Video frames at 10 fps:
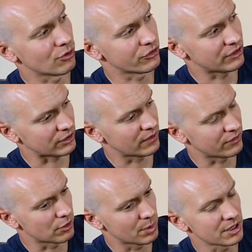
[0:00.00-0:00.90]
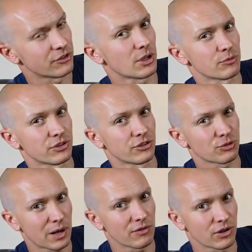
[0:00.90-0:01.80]
and 650B, this comes in at
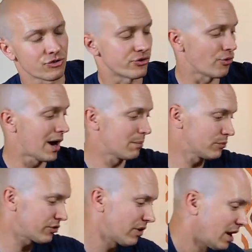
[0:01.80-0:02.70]
1,200 grams,